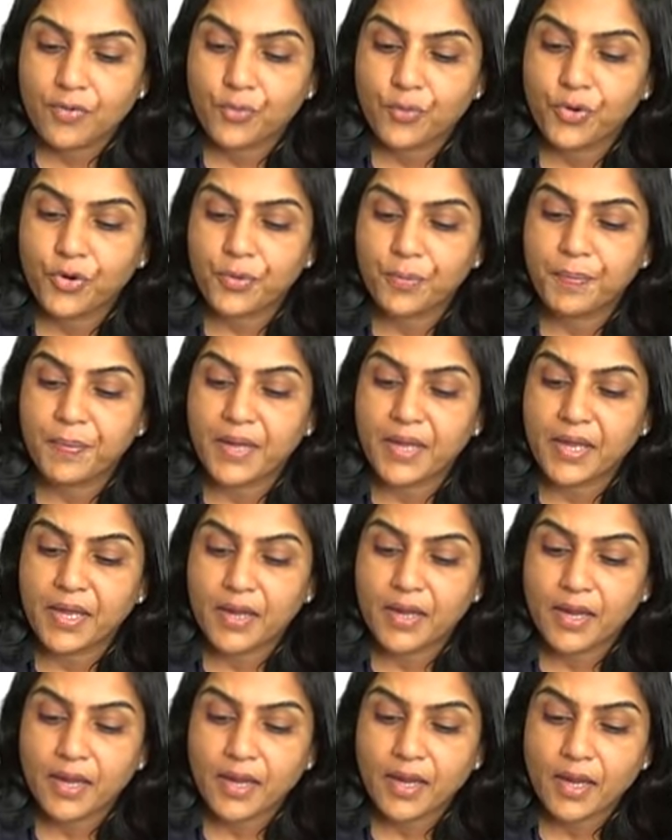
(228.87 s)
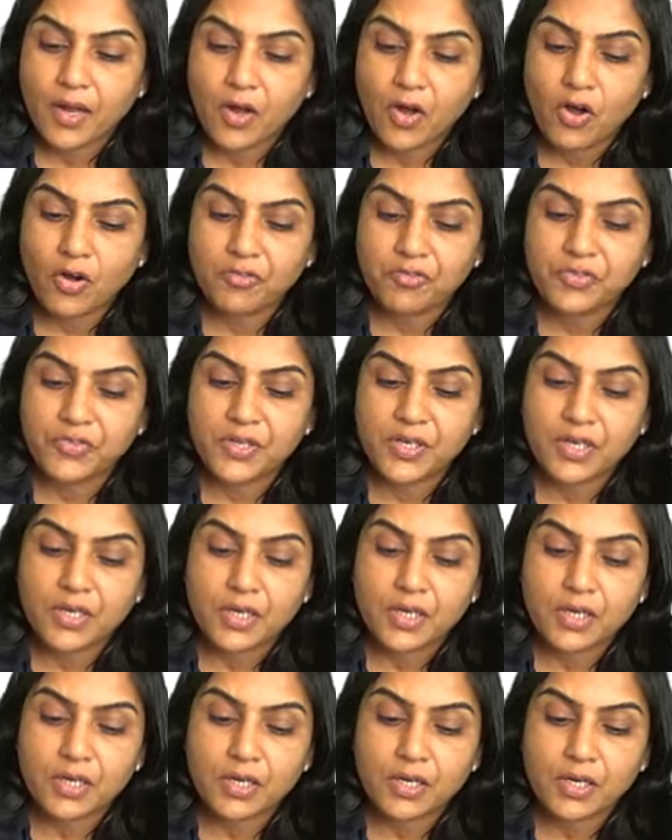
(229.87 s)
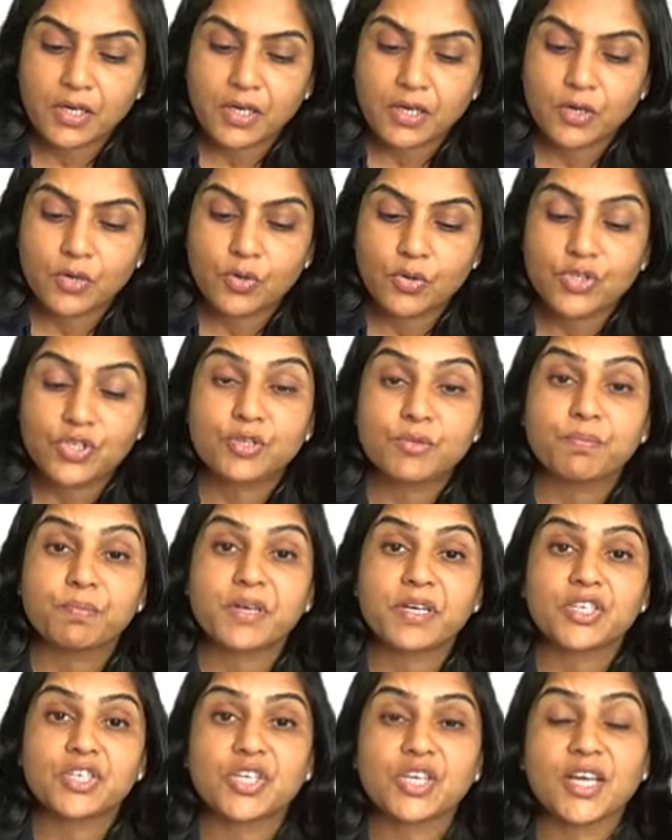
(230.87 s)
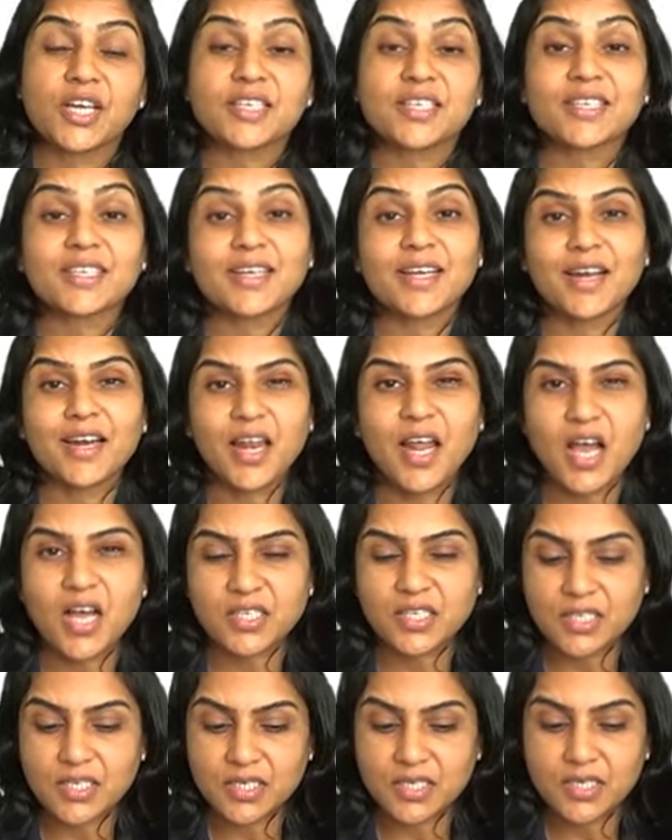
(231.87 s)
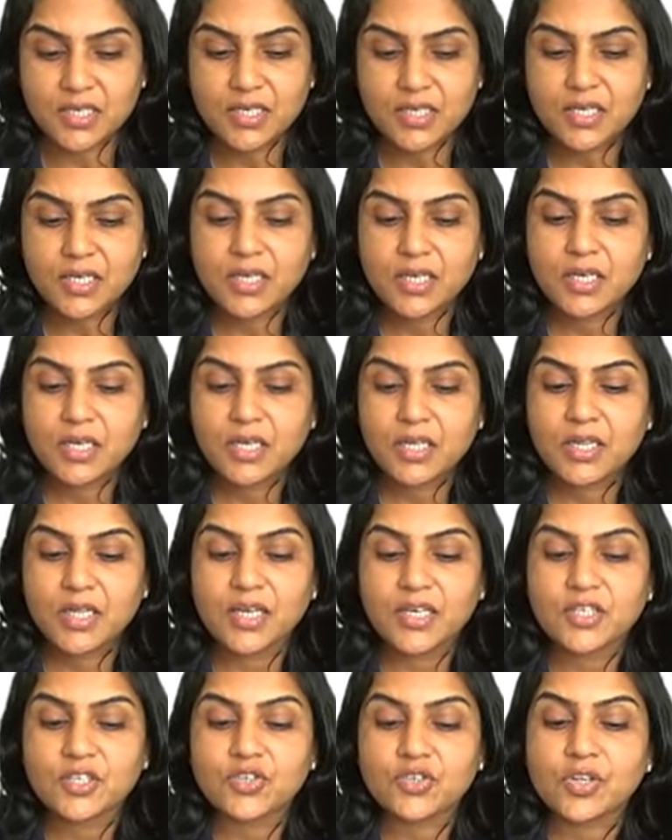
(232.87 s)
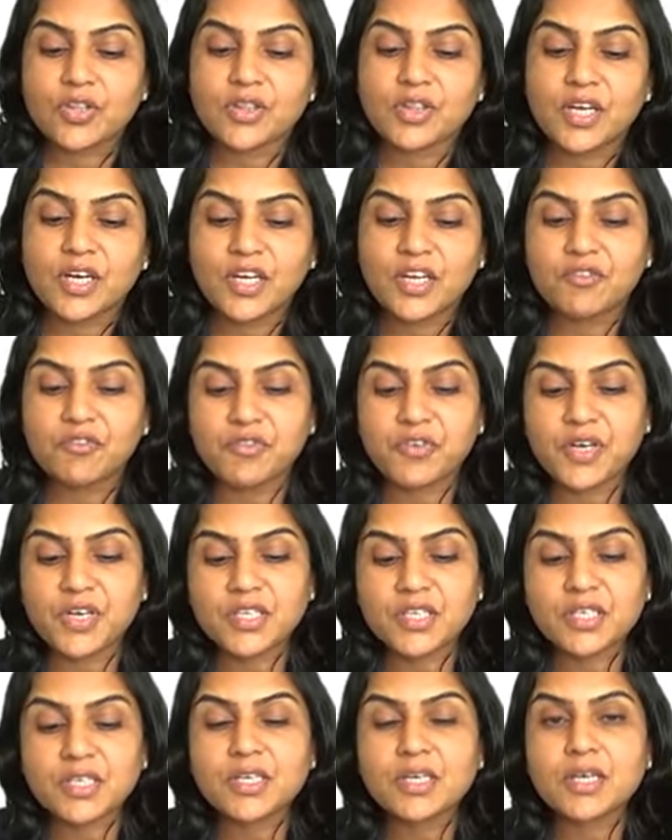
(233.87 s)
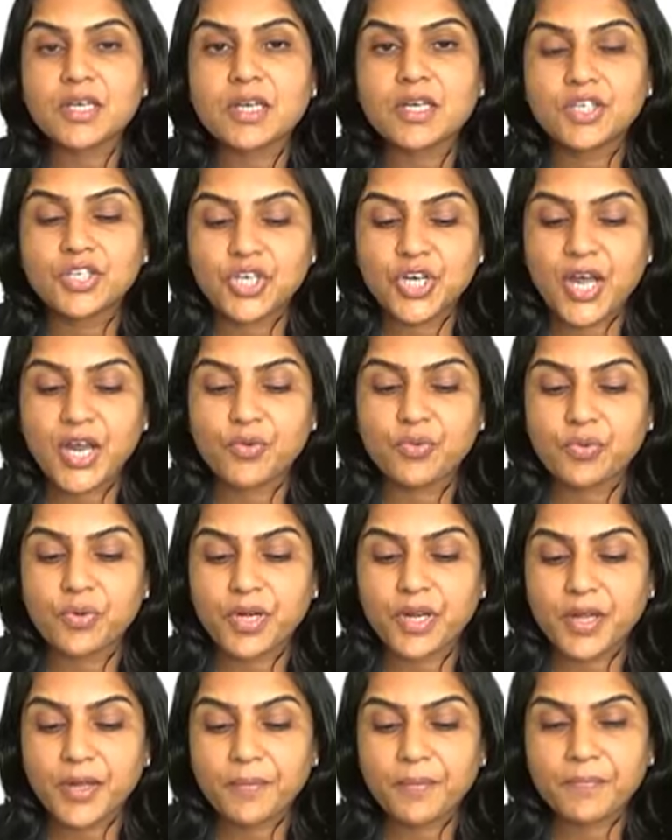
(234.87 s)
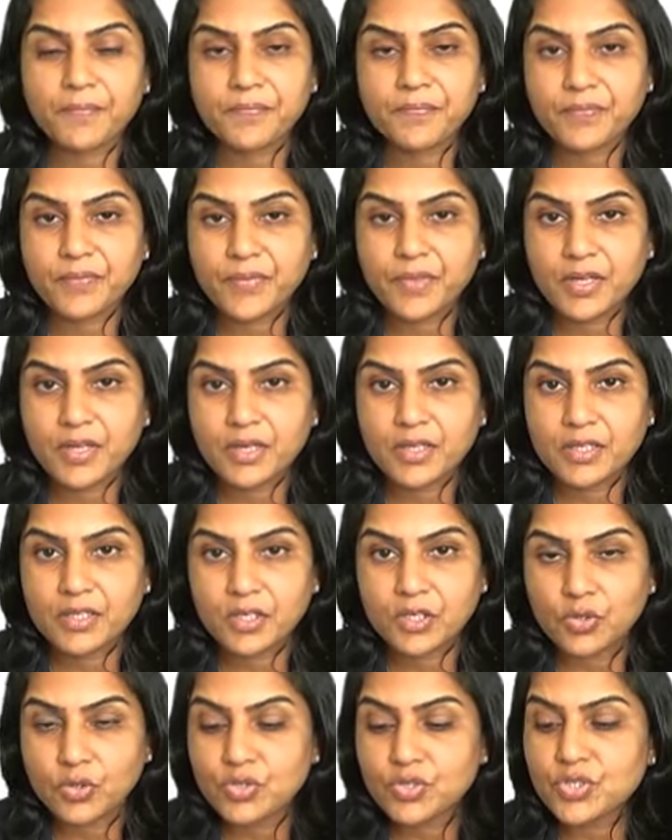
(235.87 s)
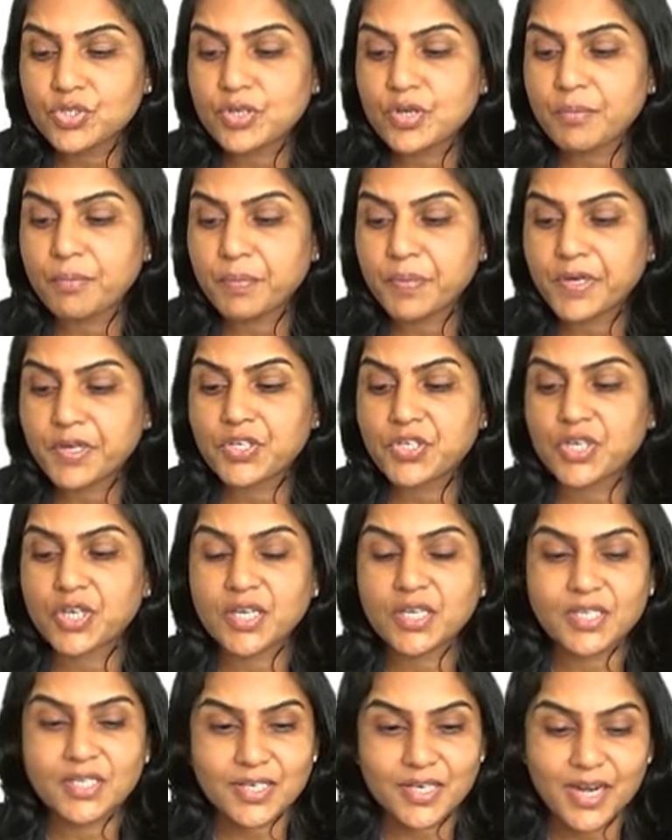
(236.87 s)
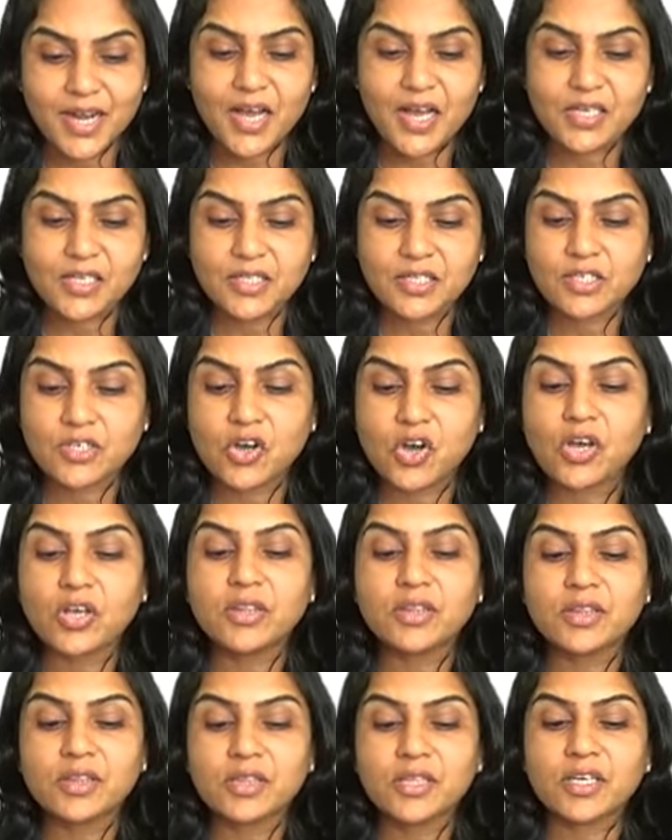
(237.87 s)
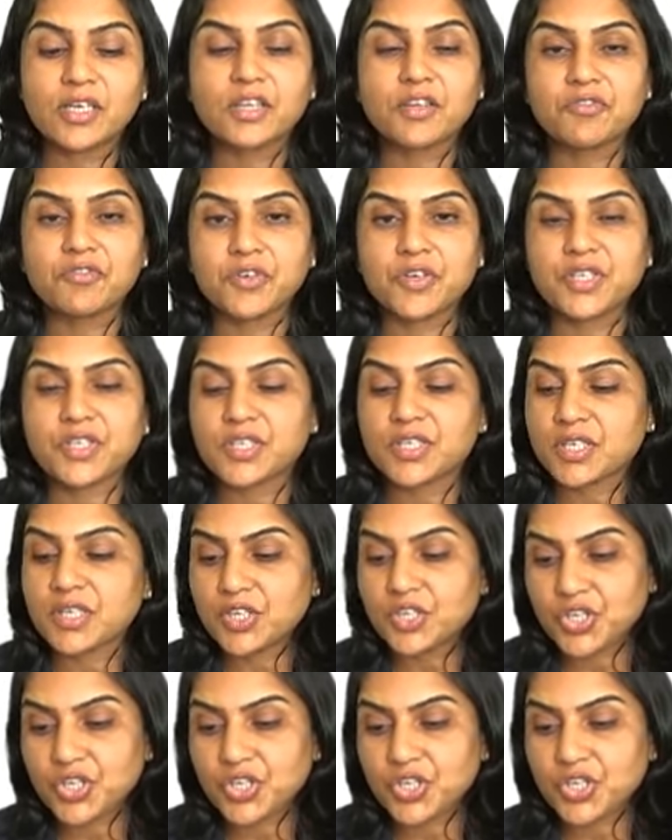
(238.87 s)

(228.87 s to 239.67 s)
would be of the goods purchased last, that is on 31st January. Goods purchased last on 31st